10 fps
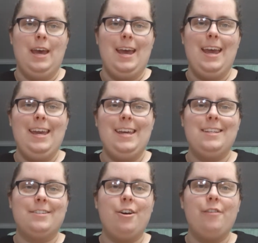Hey
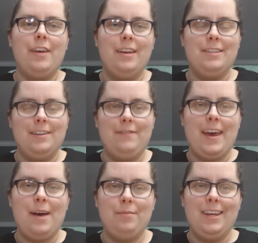Kids Co kids and
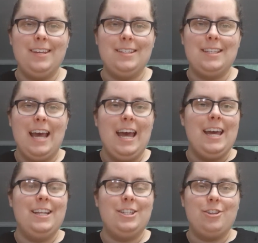families,
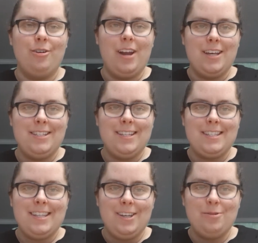it's so nice to
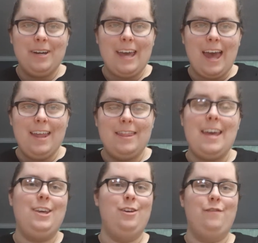see you again.
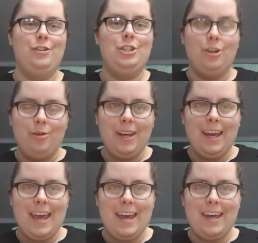Thank you for tuning
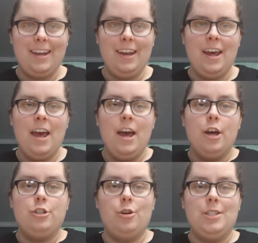in.
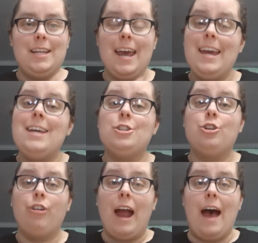So today is
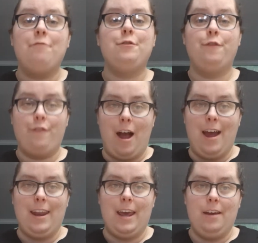Craft
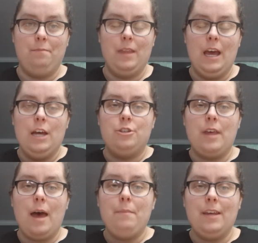Friday. So
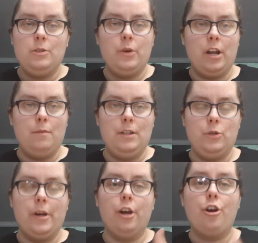that means we're going to be
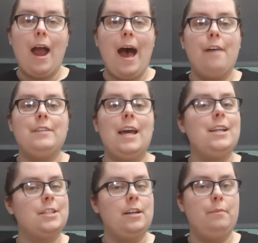doing a craft and
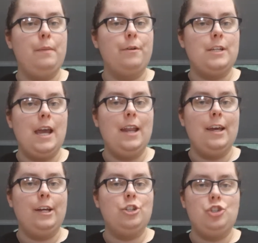it's going to be
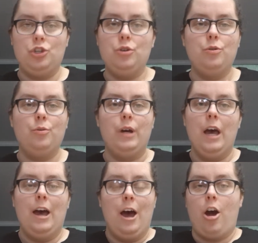pertaining to
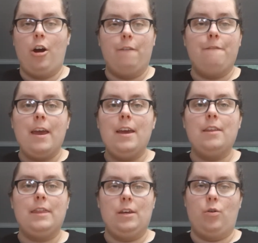our
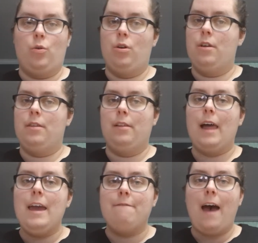faith or the
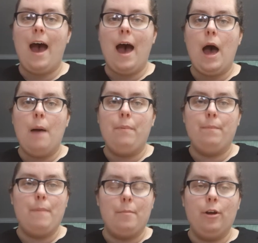Life app,
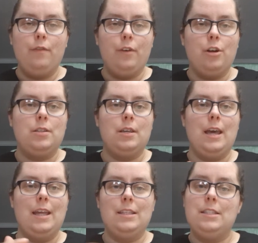memory verse
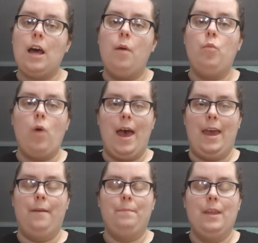in some
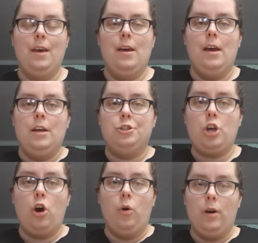way.
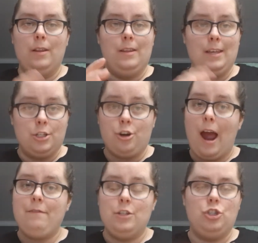So this
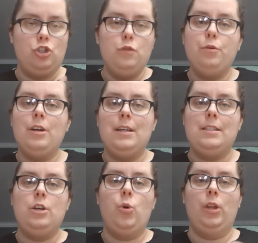craft is super
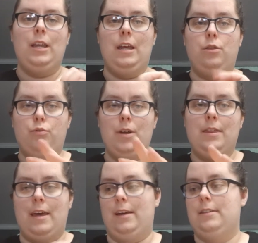easy. You only need 3
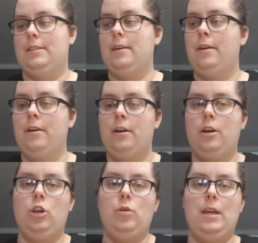things.
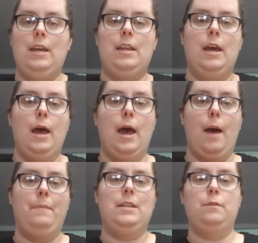You need a
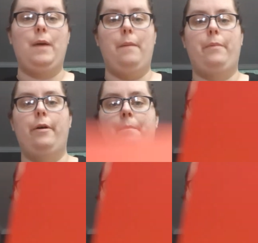piece of paper.